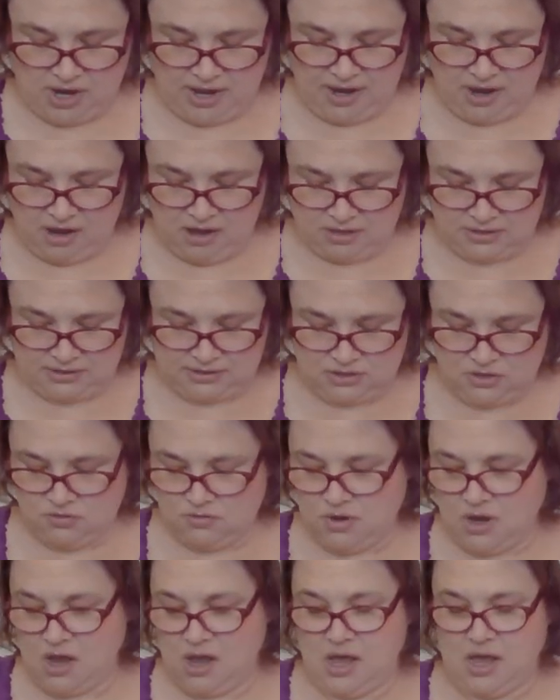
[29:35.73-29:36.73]
I also
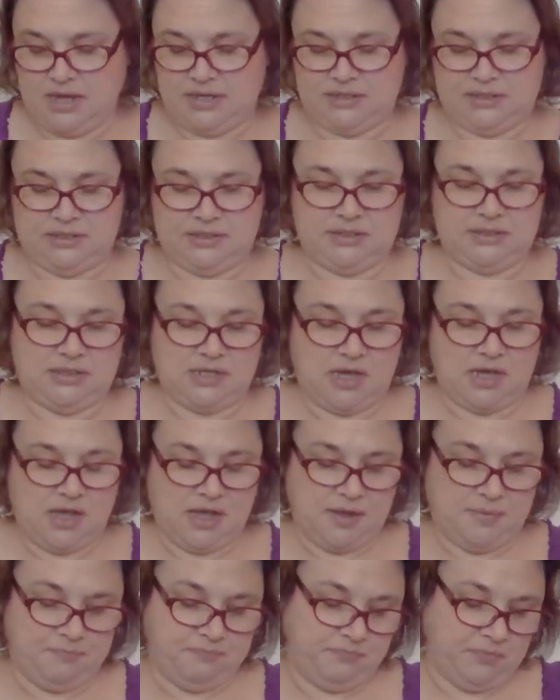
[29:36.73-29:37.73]
got
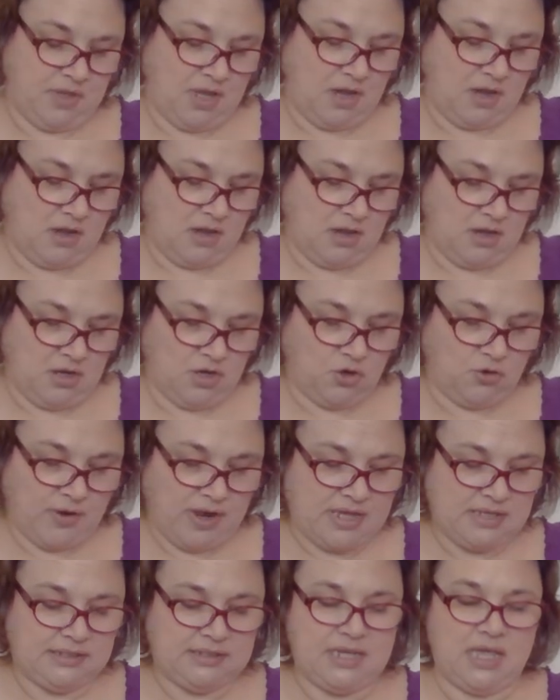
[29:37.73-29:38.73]
some uh,
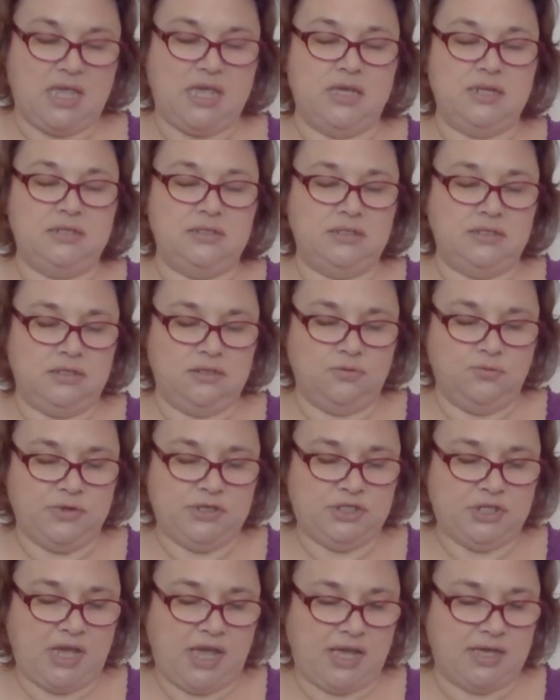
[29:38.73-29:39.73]
gray sand,
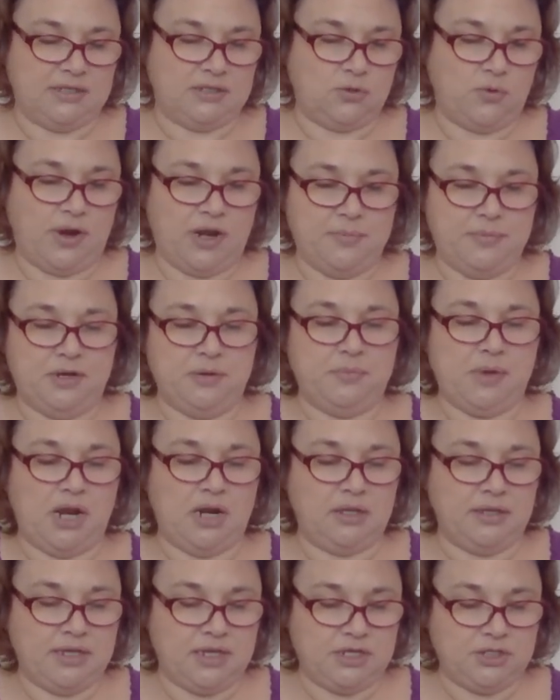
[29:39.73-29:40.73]
which has quite a bit of
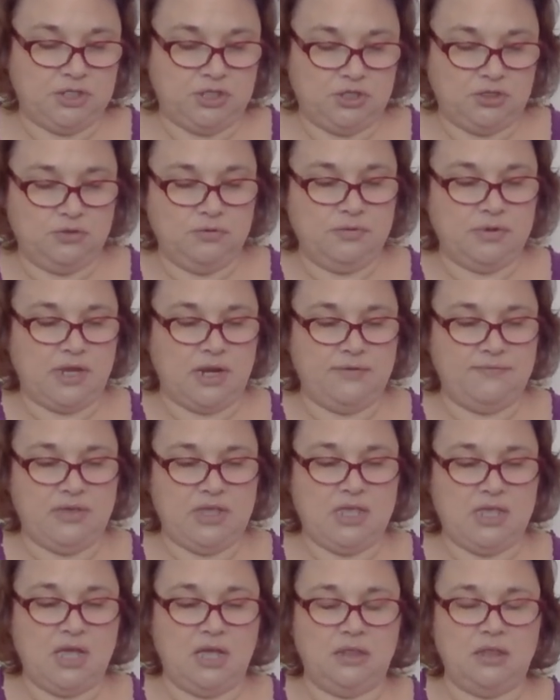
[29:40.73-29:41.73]
modeling in it too, kind of a
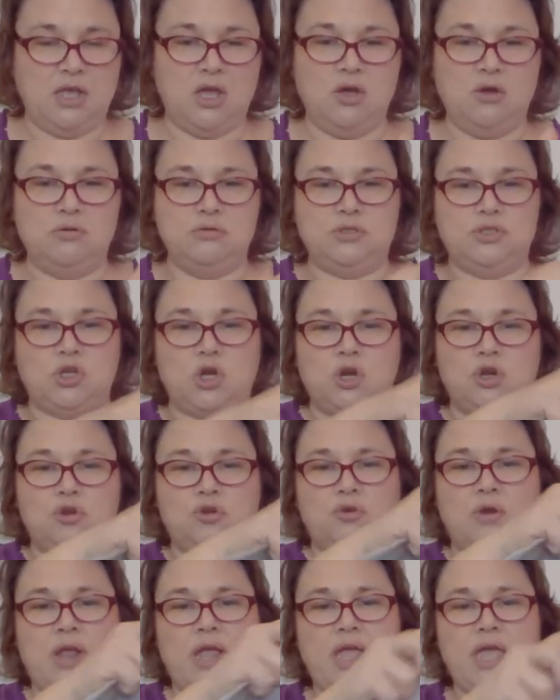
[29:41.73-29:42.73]
yellow, dark
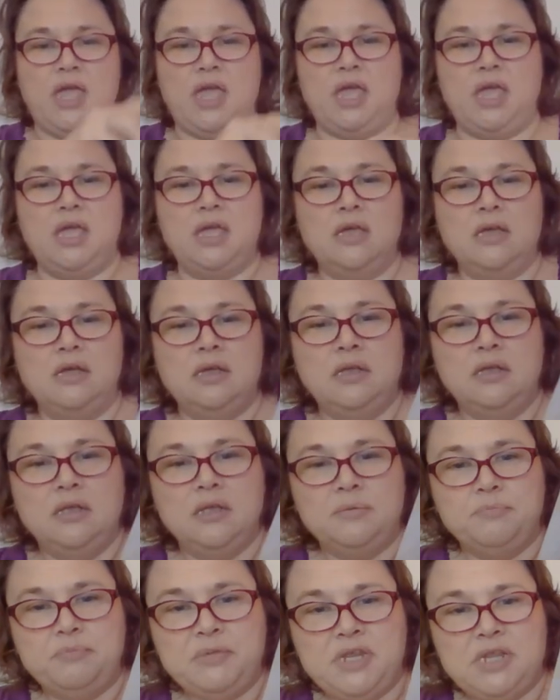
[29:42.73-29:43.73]
gray,
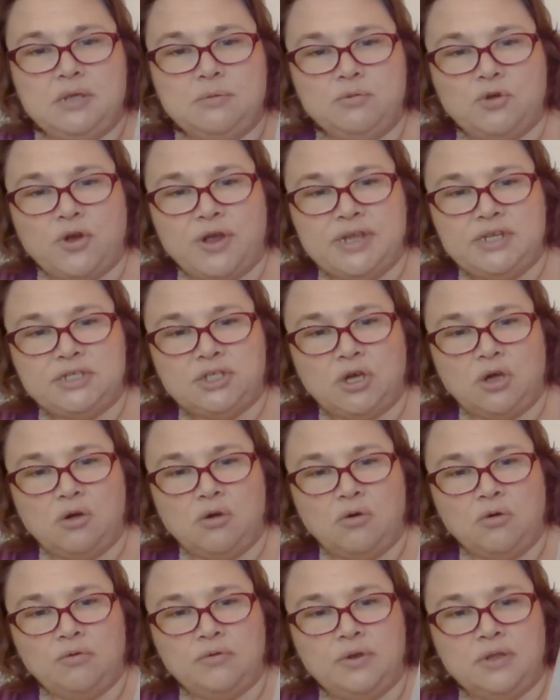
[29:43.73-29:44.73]
medium gray
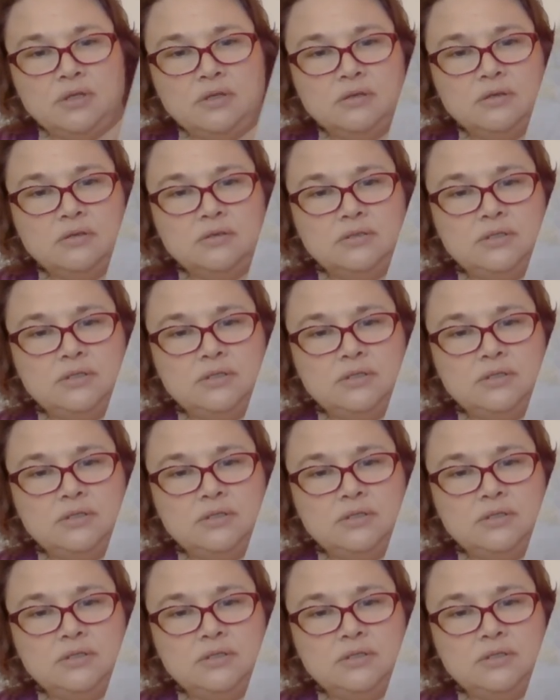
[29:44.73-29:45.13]
tone.